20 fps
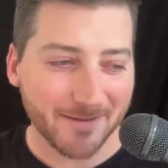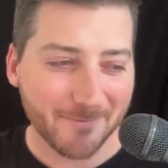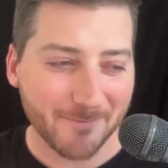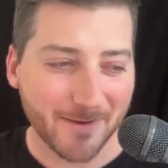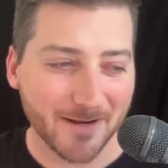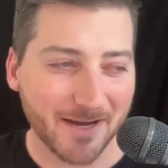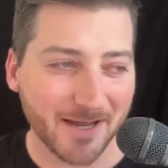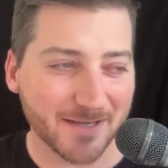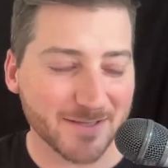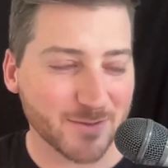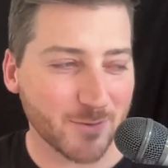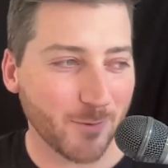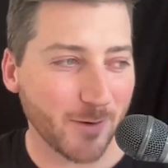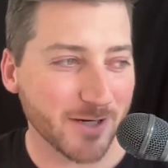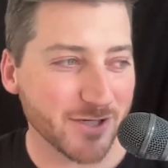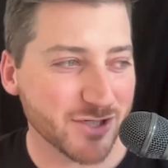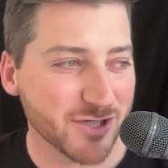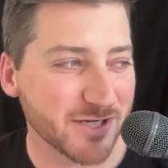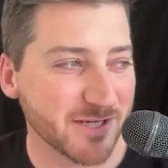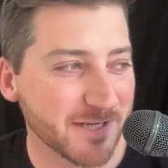of my next
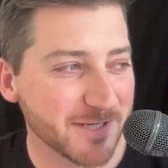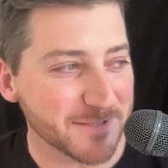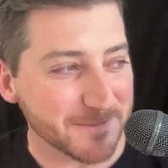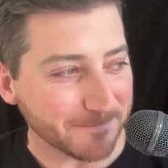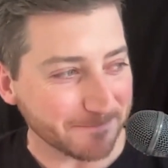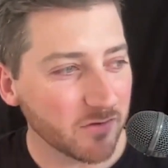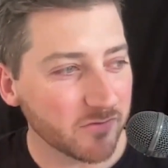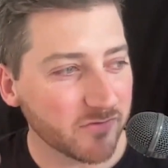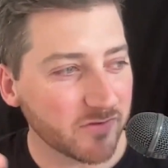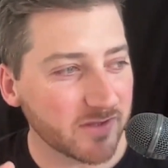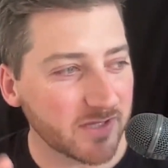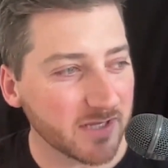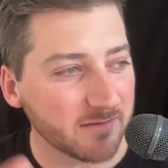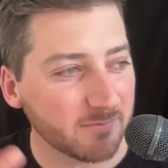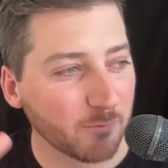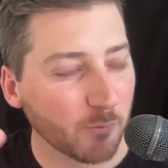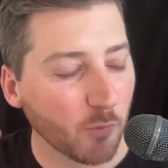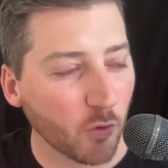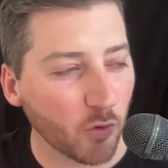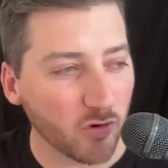question is, did
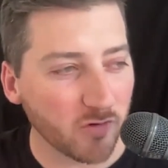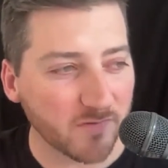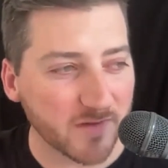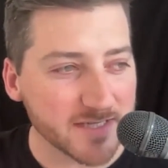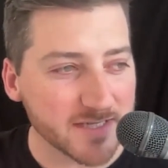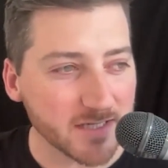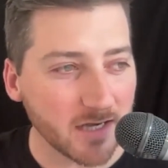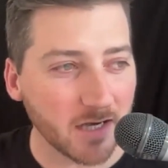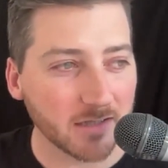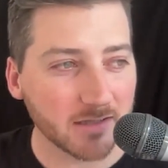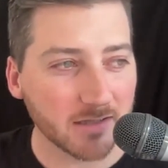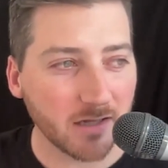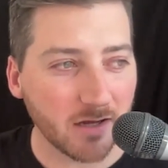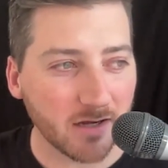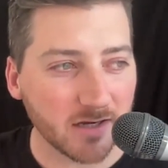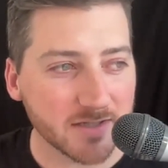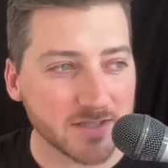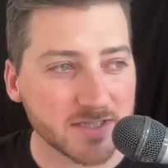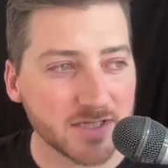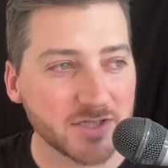more of these
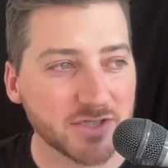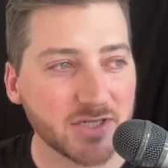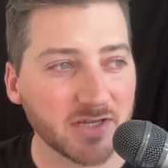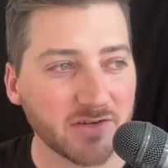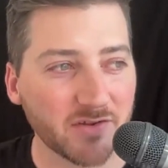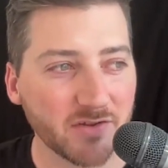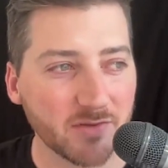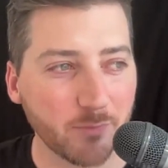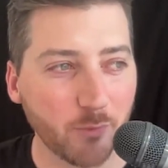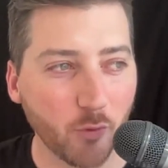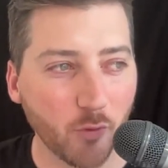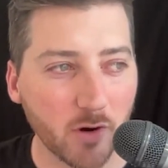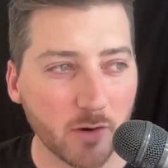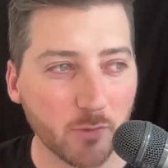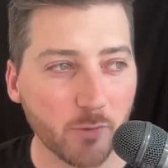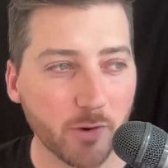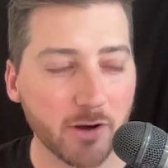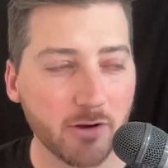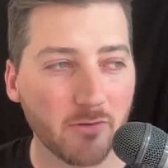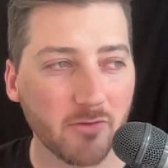unlocks, did you get to the point
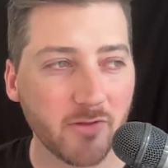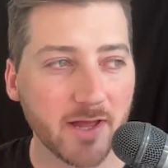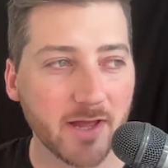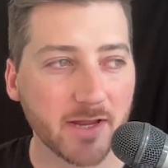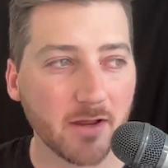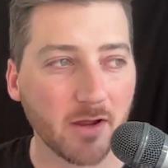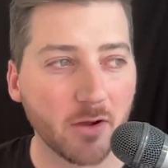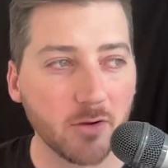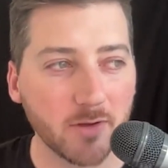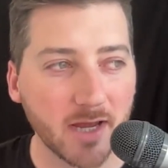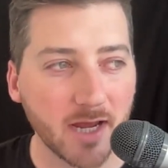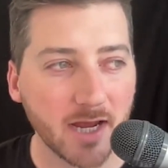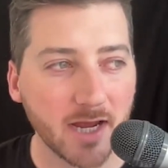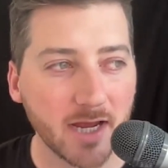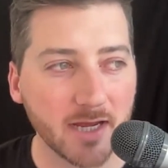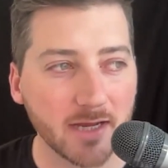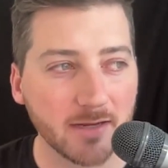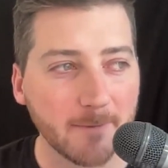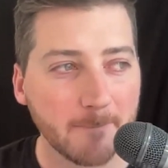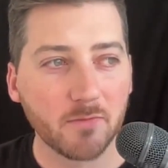where you're like,
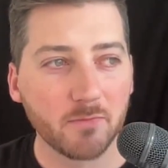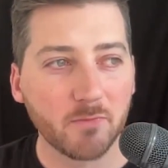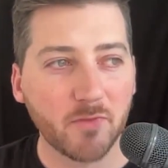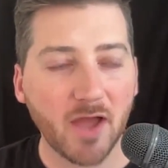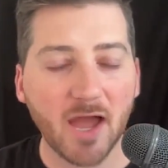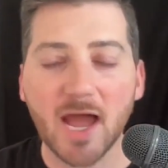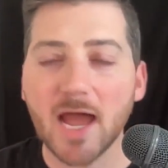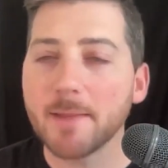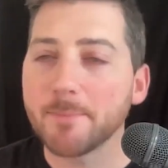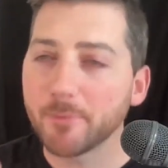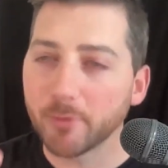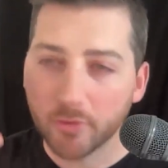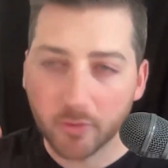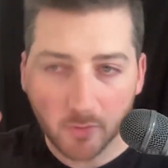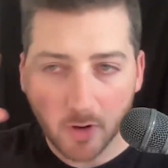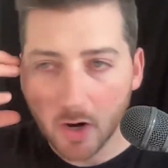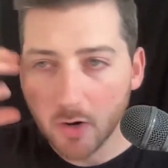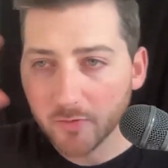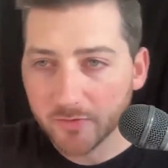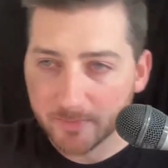okay, the hyper
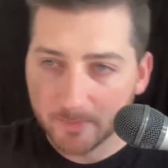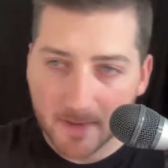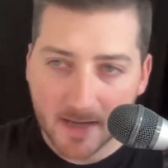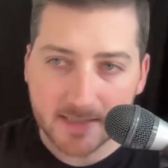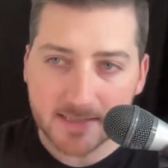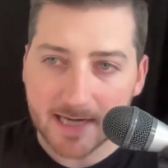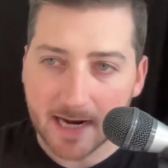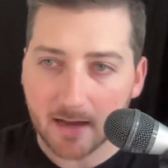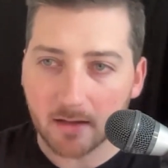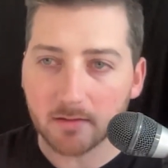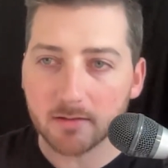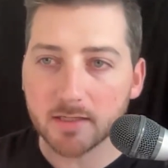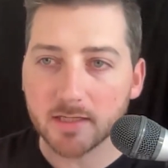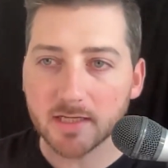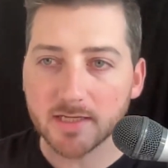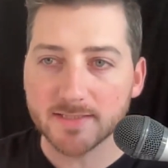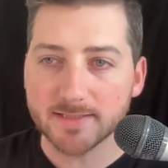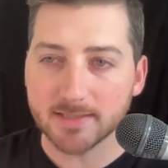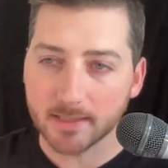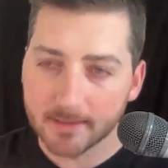growth
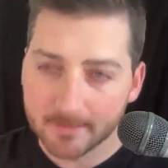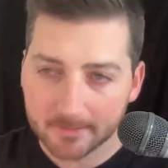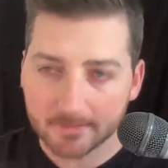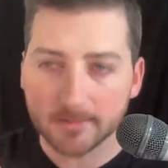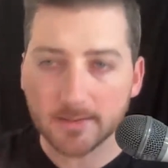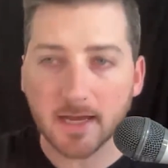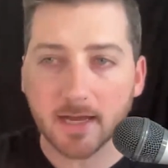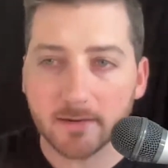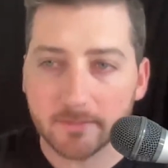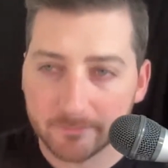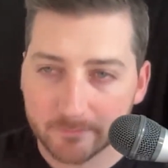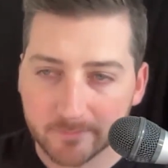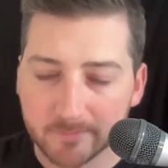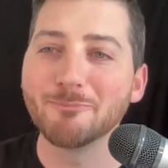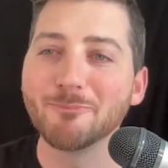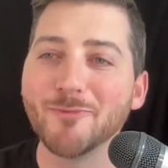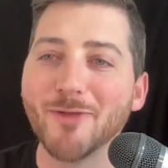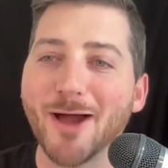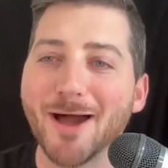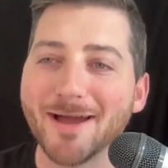mentality is like kind of
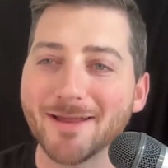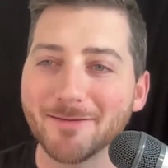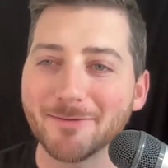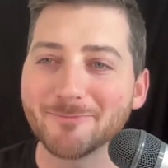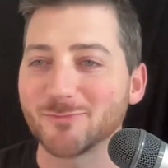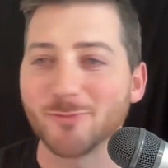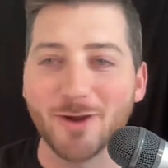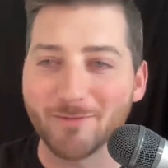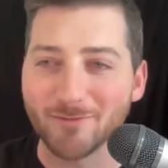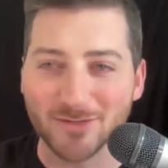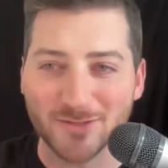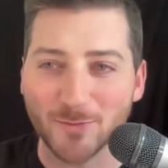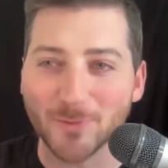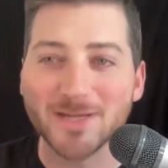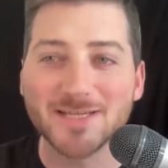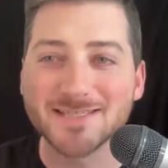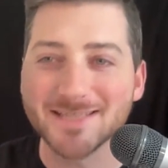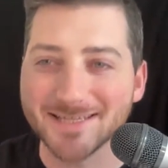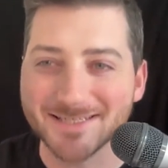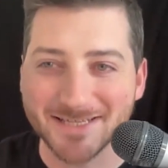not whatever
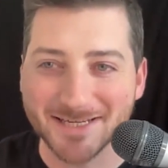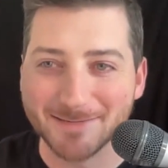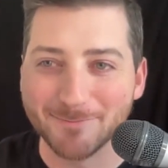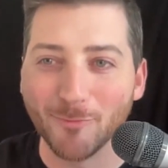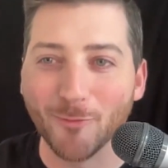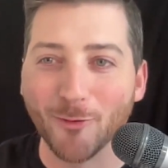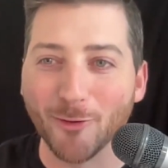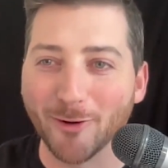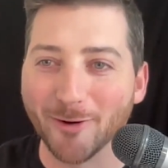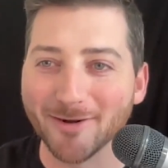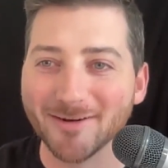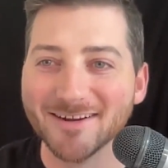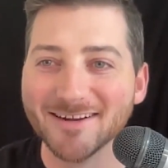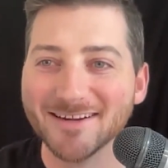26 anymore.